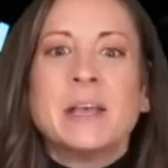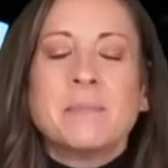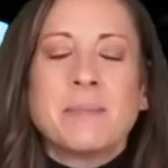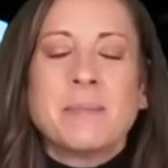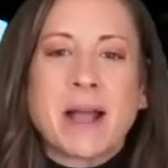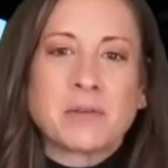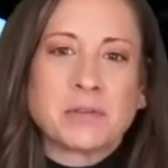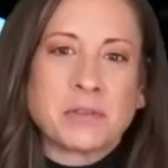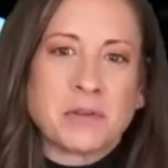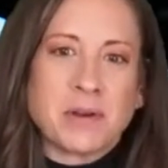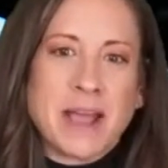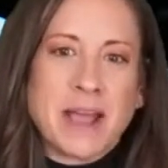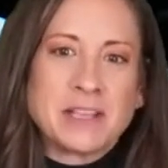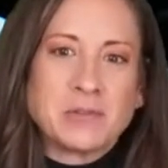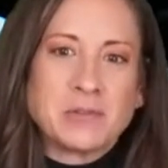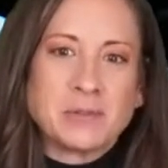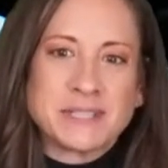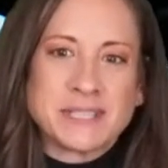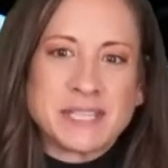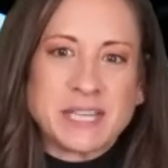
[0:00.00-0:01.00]
back with our
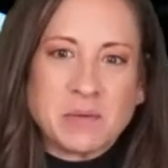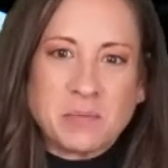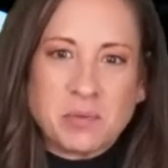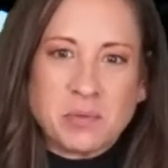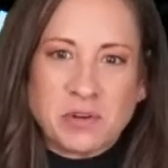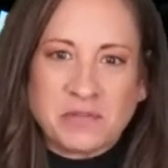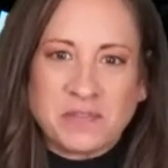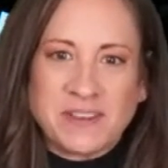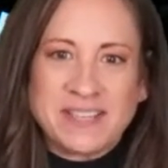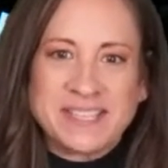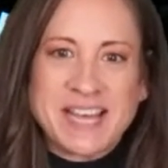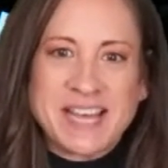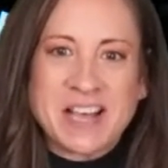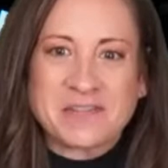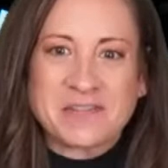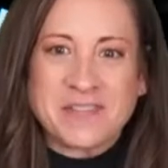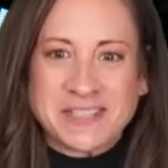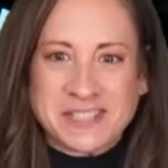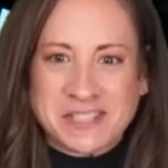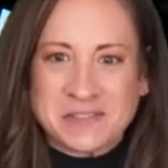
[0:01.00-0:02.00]
annual Singapore
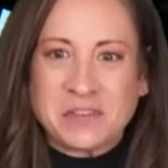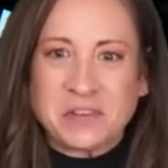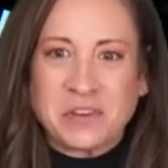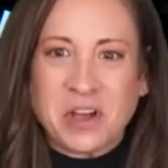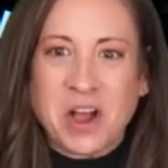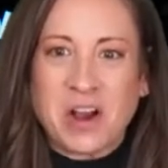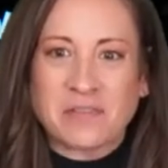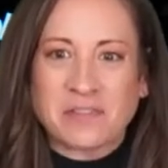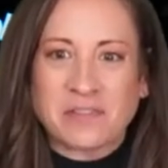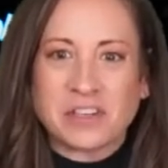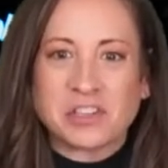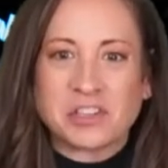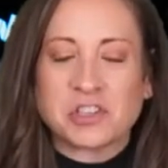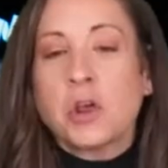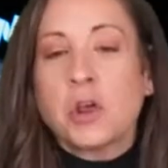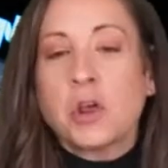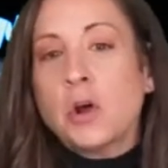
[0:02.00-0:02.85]
Fintech Festival coverage,